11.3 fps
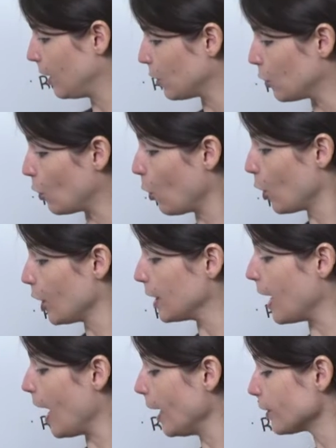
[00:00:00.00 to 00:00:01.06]
you're
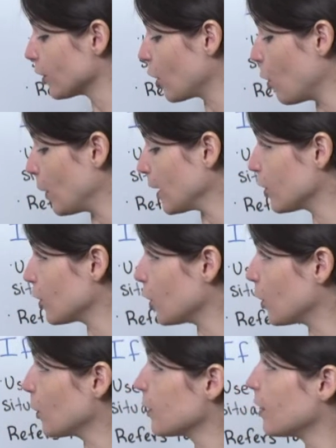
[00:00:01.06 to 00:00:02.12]
not going
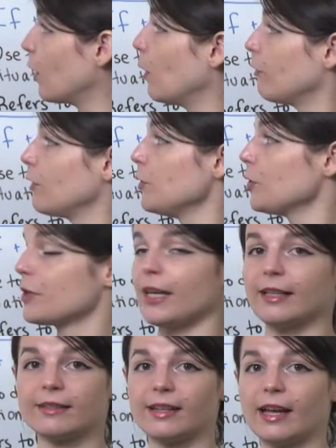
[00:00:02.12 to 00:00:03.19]
to. So future
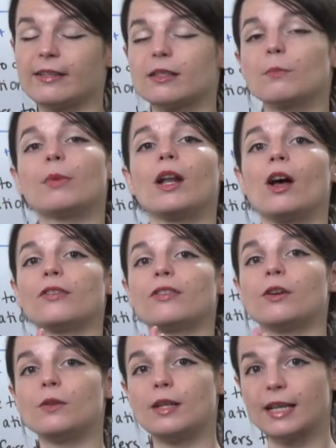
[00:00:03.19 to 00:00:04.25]
tense, yes, but
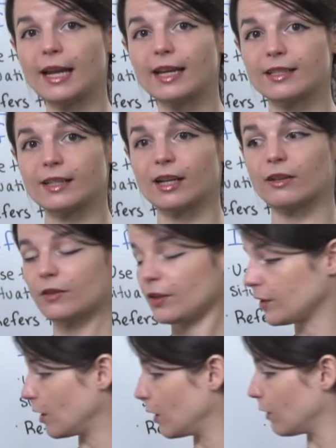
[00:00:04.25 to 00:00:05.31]
also negative.
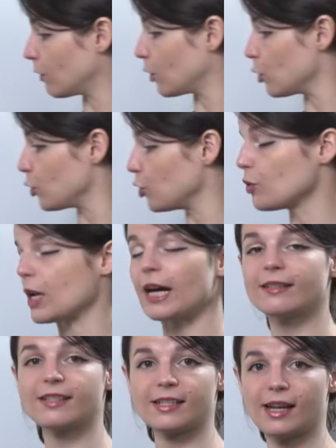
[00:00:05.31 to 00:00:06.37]
So if you do
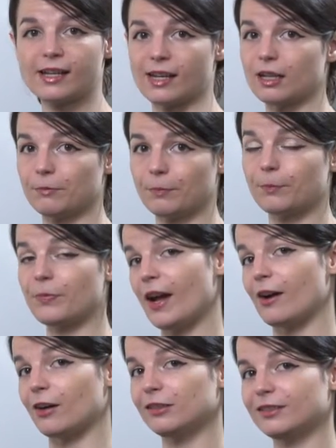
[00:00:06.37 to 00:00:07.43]
not study
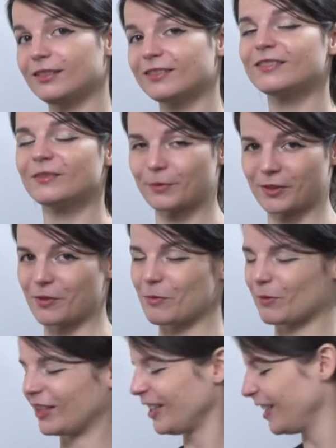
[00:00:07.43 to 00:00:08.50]
now,
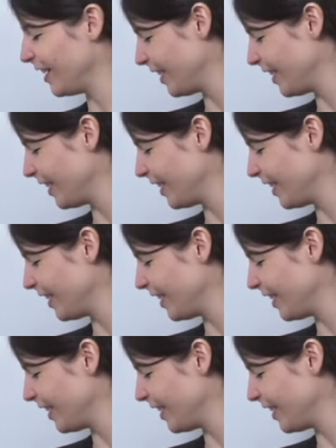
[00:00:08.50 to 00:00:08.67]
presumably,